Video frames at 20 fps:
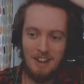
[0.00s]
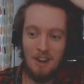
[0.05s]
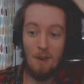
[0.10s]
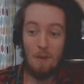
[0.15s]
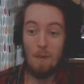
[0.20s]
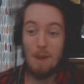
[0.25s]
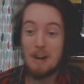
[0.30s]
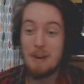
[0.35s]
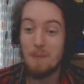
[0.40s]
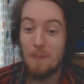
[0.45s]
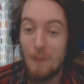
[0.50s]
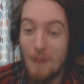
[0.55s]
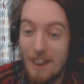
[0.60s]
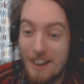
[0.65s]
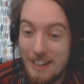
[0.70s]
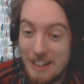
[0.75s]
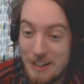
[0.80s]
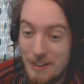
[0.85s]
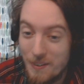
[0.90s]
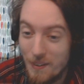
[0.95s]
Wait,
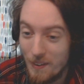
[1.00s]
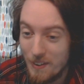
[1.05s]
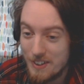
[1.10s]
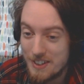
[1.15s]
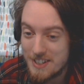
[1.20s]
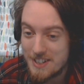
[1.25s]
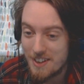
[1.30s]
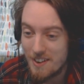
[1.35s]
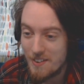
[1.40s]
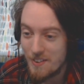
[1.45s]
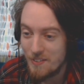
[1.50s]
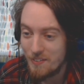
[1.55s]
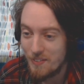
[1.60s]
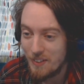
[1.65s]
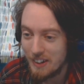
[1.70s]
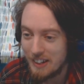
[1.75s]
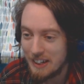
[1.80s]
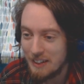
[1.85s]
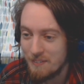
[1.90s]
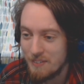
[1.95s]
what? You also
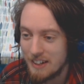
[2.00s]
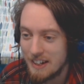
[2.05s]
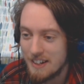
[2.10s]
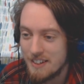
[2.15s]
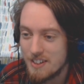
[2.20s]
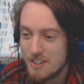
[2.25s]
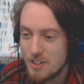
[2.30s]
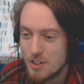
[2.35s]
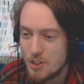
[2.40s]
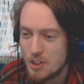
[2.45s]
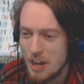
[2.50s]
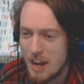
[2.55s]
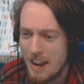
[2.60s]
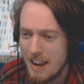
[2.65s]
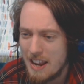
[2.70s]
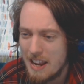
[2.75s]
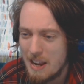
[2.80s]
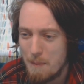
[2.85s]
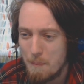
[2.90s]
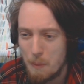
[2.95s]
fucking begin to
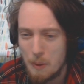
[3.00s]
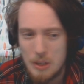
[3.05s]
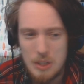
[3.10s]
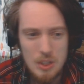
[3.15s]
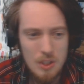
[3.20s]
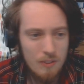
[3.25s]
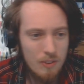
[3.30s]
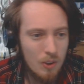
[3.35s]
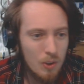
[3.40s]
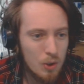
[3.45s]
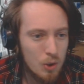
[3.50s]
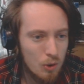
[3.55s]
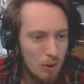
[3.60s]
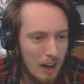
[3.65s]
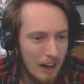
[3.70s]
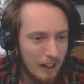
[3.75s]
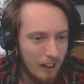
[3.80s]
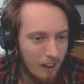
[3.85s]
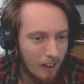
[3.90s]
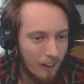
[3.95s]
share hit points of your
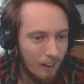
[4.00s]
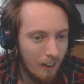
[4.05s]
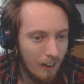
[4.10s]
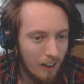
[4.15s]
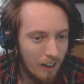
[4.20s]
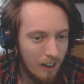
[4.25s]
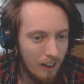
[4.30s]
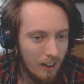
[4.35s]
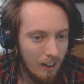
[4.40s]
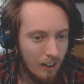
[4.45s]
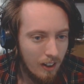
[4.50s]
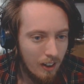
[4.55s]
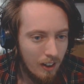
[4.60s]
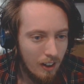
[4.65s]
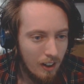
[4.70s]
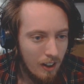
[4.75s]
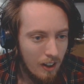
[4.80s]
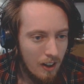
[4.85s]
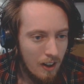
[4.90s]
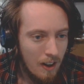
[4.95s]
dragon?
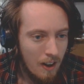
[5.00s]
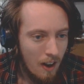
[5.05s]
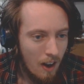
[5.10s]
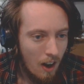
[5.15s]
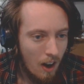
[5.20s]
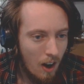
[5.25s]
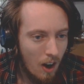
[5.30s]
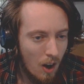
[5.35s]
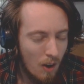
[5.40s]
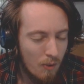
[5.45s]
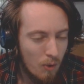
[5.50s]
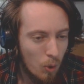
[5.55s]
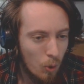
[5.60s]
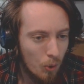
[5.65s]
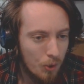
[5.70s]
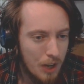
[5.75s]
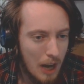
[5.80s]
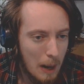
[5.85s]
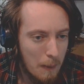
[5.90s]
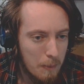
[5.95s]
Half
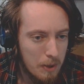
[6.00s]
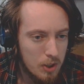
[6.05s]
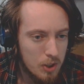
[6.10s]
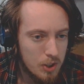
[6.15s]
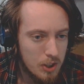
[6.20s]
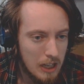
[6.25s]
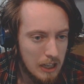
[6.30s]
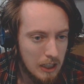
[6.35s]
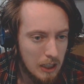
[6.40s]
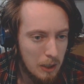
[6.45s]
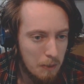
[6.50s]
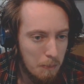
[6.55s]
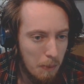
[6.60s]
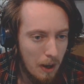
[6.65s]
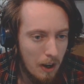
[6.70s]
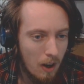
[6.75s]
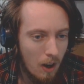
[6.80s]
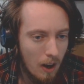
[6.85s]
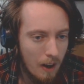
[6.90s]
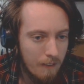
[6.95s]
all damage taken
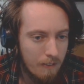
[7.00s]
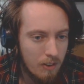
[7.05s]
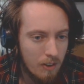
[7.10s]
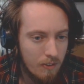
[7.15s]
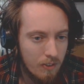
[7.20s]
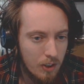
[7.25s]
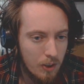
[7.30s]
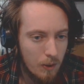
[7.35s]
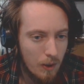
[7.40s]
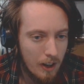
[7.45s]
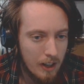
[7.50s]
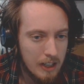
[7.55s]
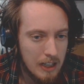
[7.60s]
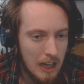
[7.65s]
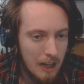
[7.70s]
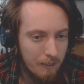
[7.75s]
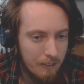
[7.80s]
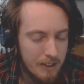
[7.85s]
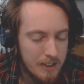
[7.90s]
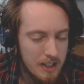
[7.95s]
by either of you, and the
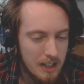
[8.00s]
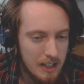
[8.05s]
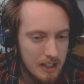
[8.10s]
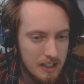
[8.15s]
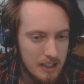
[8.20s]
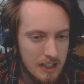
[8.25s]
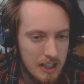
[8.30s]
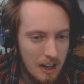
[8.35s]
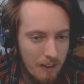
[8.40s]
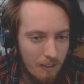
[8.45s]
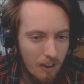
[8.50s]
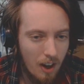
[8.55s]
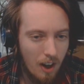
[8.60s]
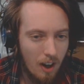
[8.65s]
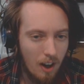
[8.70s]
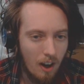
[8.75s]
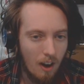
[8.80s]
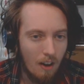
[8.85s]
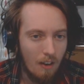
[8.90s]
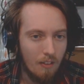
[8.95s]
other takes the other
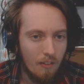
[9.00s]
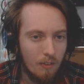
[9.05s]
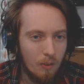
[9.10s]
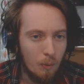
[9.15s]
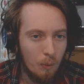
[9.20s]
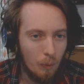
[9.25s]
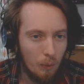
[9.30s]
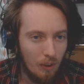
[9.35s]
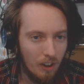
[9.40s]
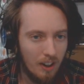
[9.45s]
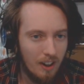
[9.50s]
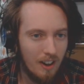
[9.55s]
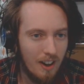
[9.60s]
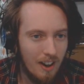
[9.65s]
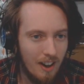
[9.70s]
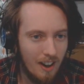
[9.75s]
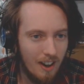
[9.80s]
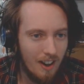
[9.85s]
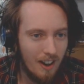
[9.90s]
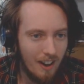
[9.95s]
half.
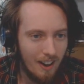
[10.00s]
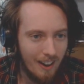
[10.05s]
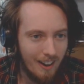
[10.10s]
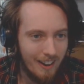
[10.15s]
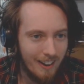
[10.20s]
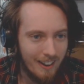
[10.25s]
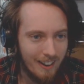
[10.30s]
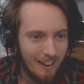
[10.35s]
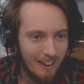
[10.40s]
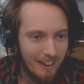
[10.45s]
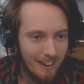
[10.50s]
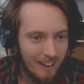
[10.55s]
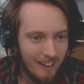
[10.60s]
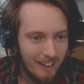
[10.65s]
What?